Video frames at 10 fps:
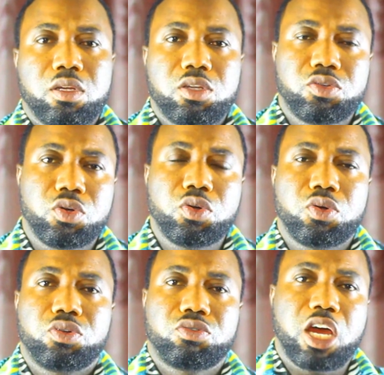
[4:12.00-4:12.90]
So
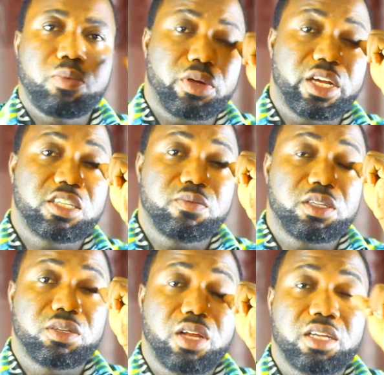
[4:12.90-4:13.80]
try progressive
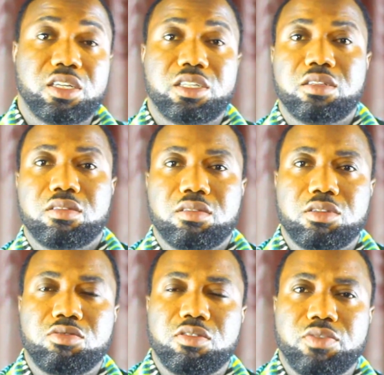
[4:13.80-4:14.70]
muscle relaxation,
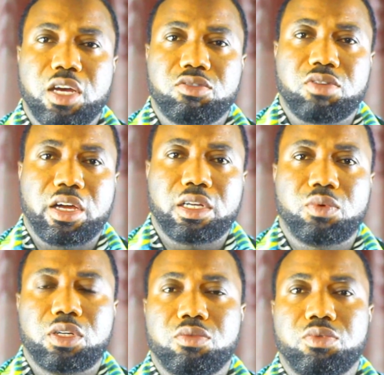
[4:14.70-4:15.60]
and if you are struggling
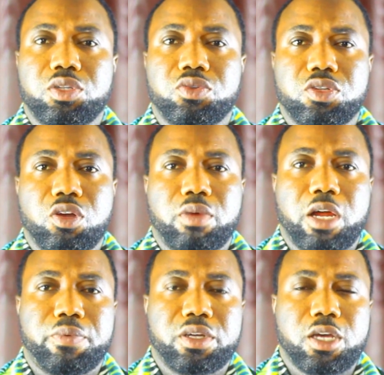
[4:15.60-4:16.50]
with reducing your
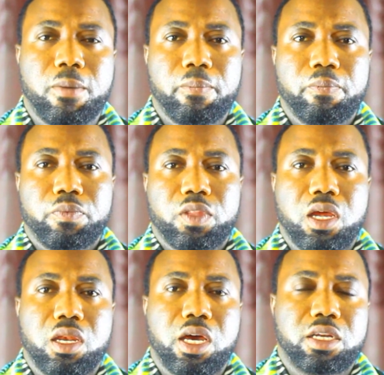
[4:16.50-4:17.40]
blood pressure,
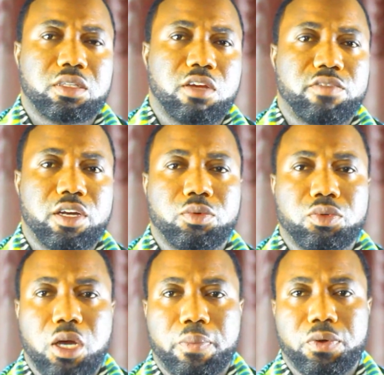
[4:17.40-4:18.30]
and that is a very
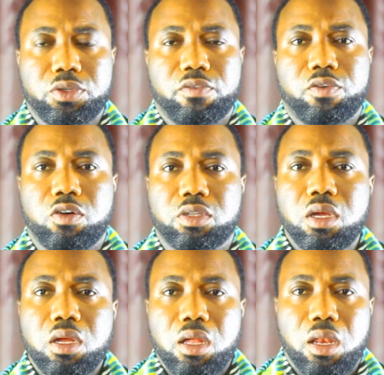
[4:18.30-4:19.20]
good approach. Of course,
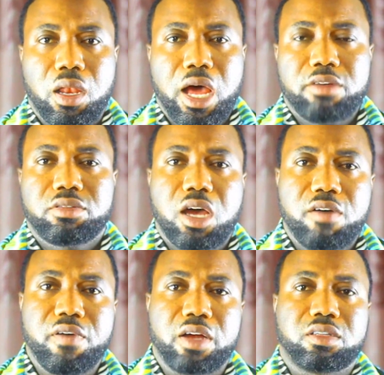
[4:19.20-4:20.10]
lifestyle
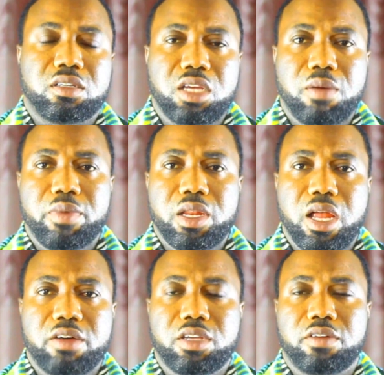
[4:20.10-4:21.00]
factors, there are many
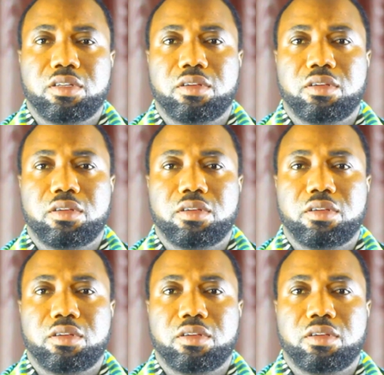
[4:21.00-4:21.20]
lifestyle